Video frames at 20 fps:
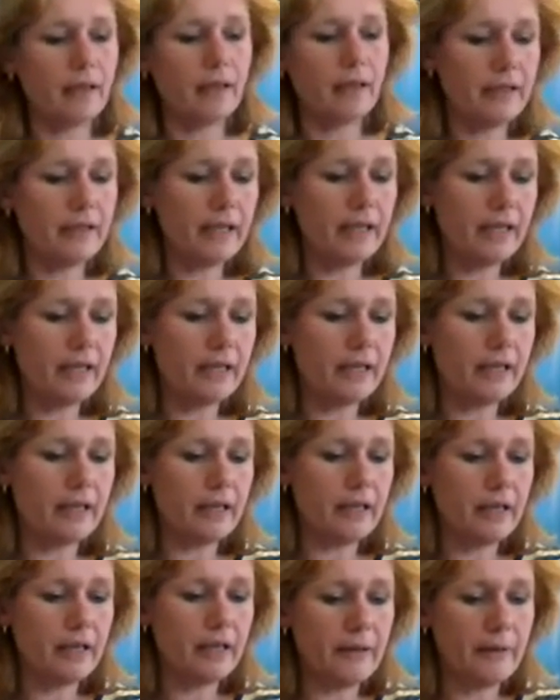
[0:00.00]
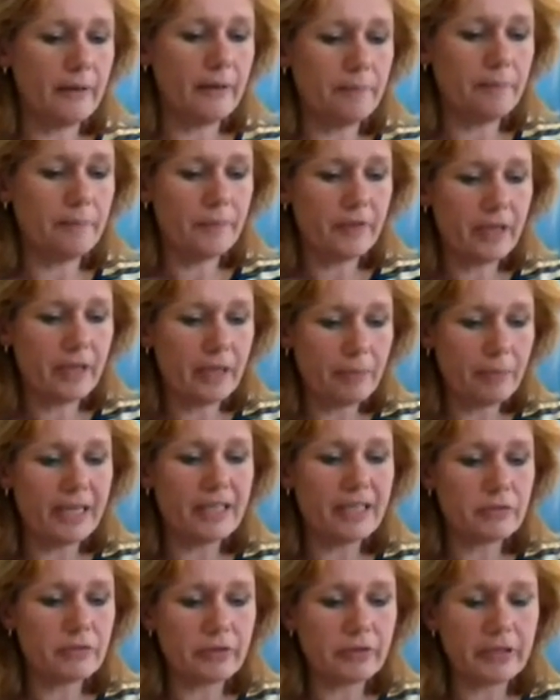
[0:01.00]
They
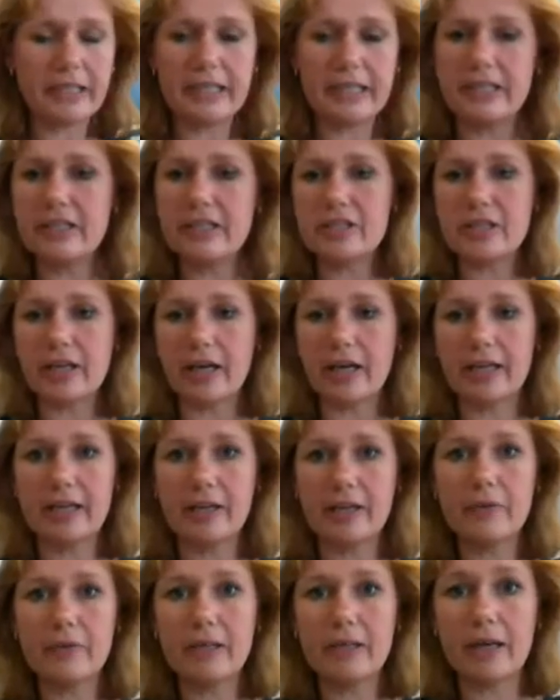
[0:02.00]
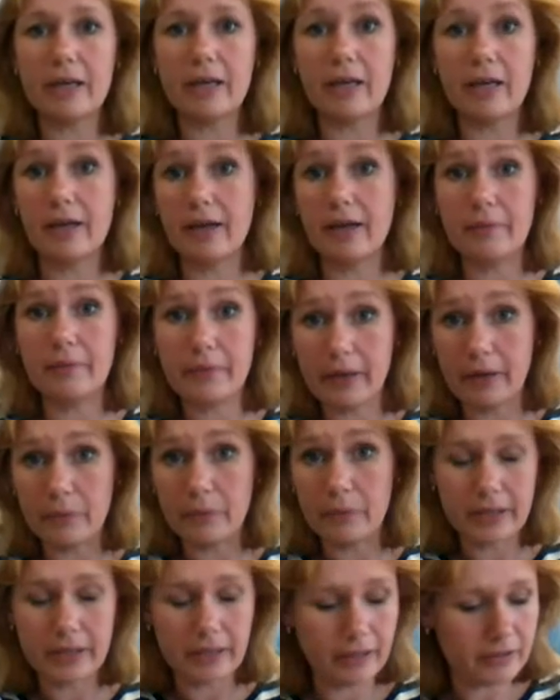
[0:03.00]
made a 3D design, and we
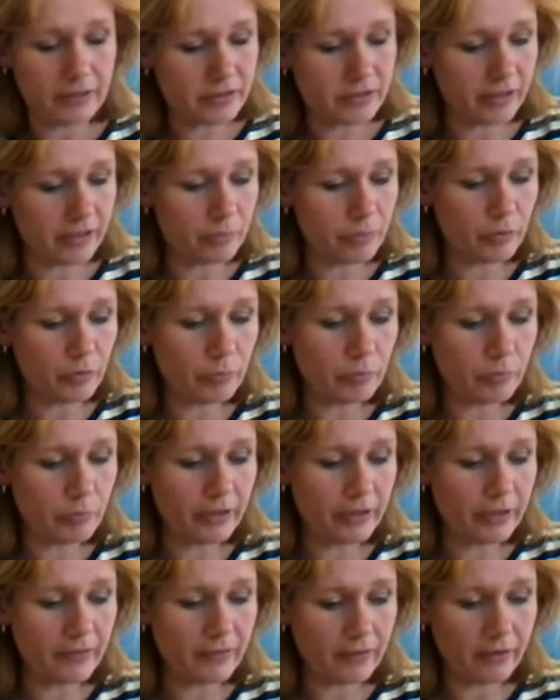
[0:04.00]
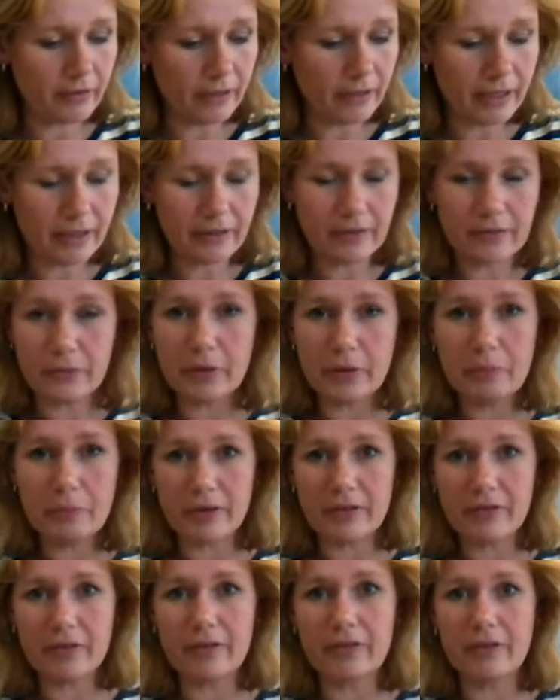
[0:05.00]
sent them to the printer, and we
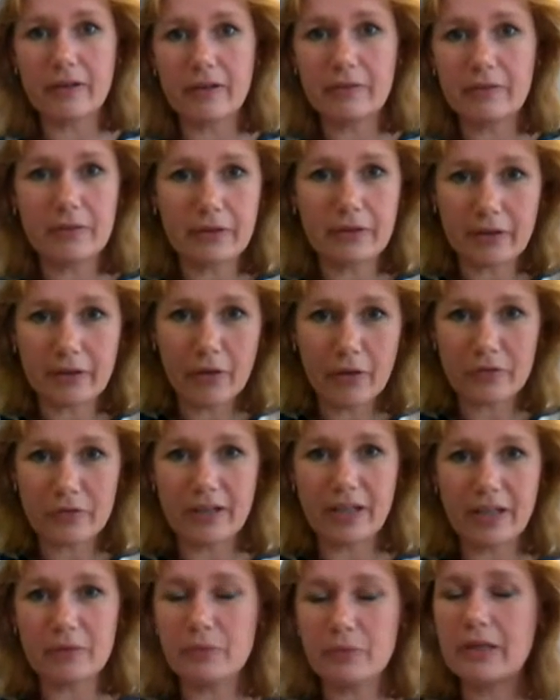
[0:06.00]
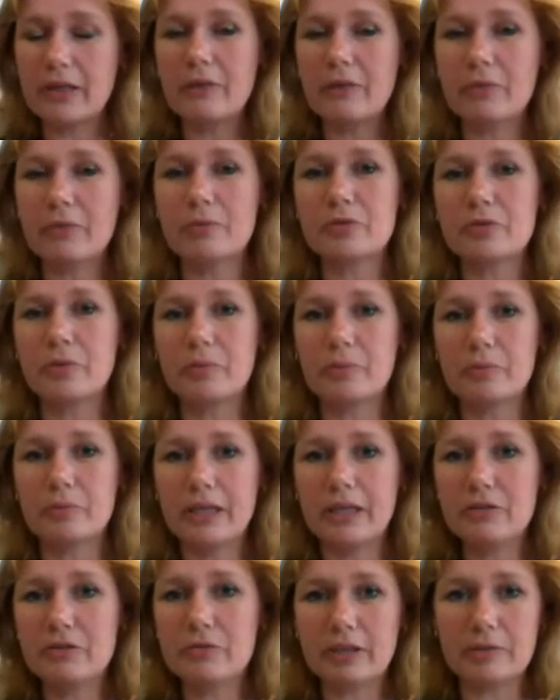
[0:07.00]
printed, and then after that we give them some
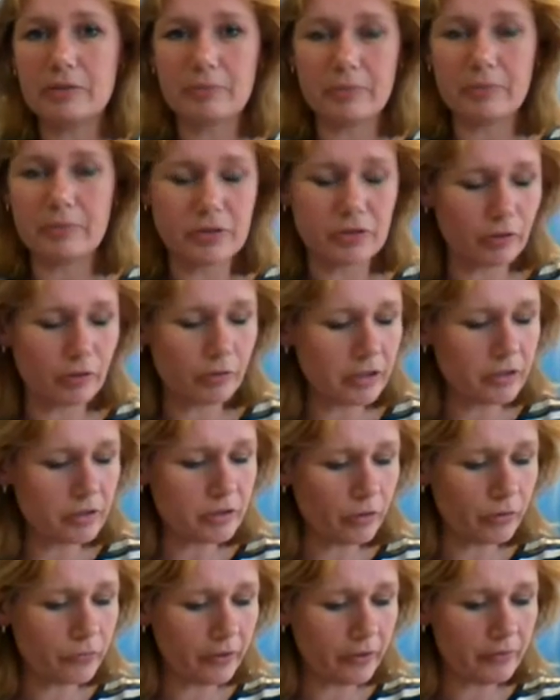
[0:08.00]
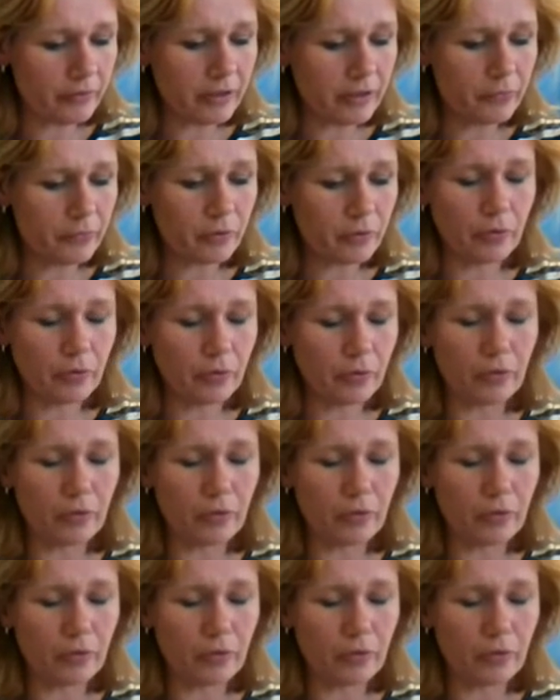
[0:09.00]
heat treatment. So that's not very difficult.